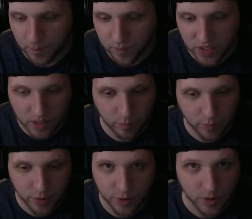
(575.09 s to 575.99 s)

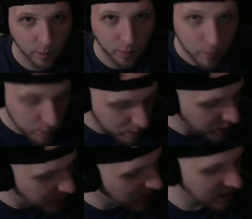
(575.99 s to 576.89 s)
computer. The
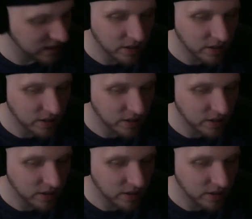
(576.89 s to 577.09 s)
biggest thing